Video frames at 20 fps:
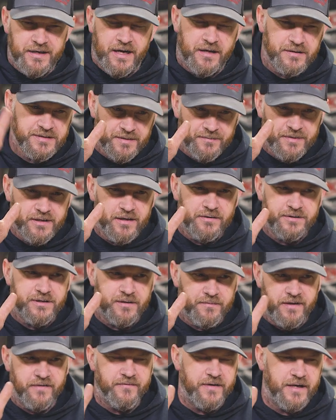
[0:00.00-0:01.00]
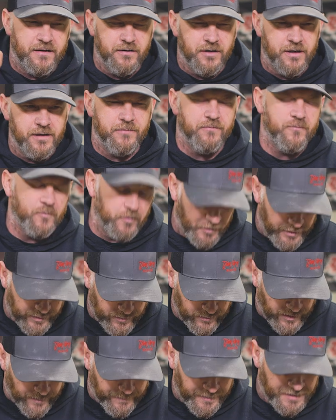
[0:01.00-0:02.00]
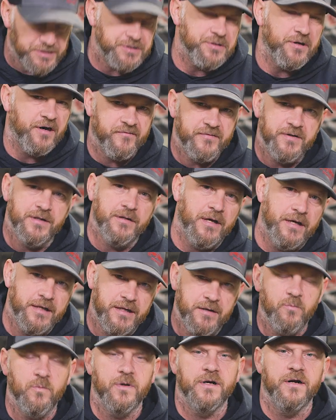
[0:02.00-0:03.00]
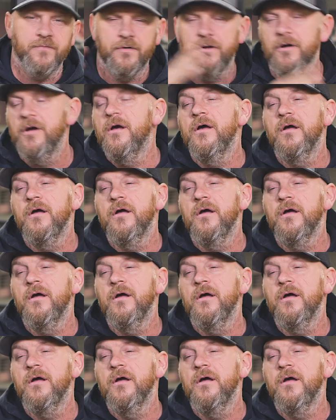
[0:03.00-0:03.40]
Now, somebody out there may have had a lot of War Eagle and got pissed off, didn't like it, whatever.